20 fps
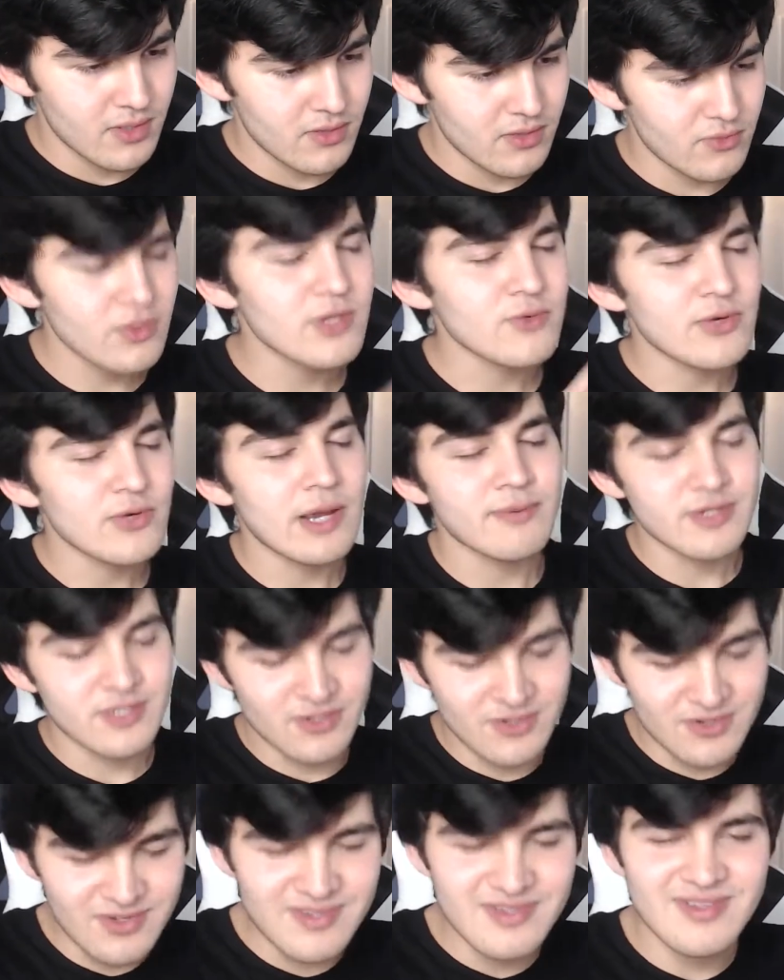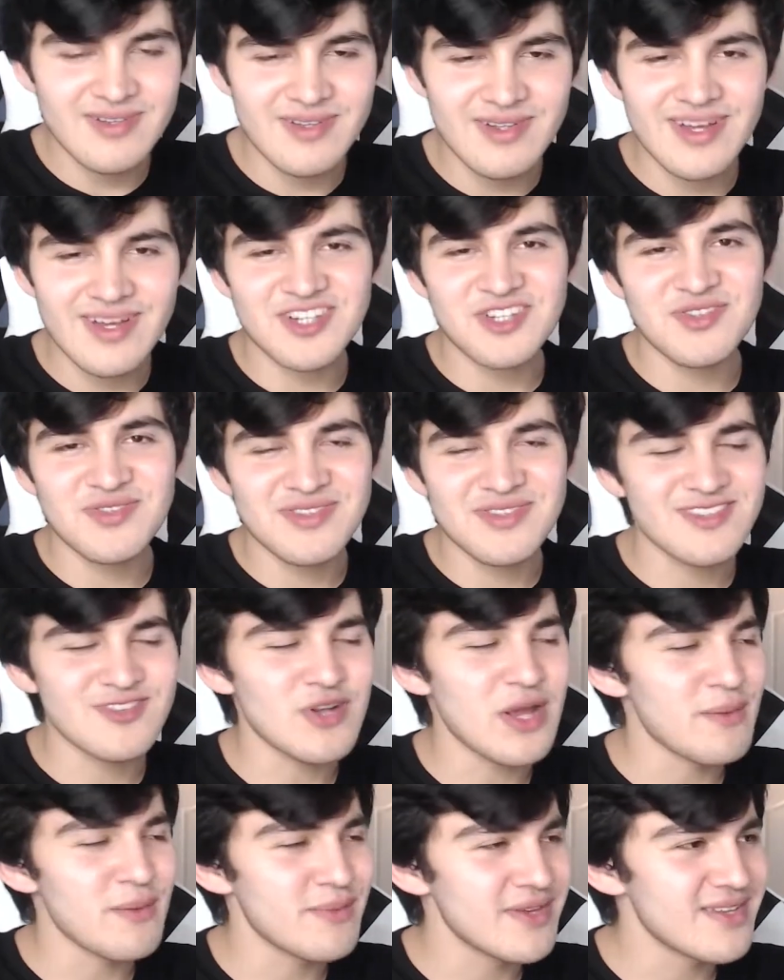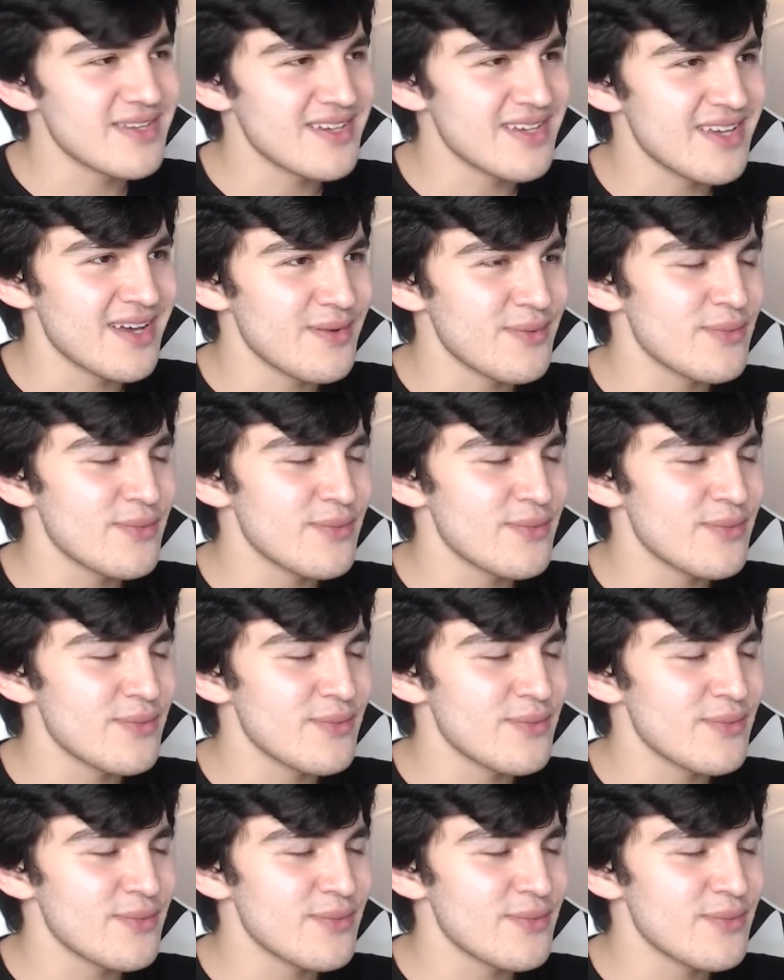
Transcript: Well, rappers use actually trap beats, yeah.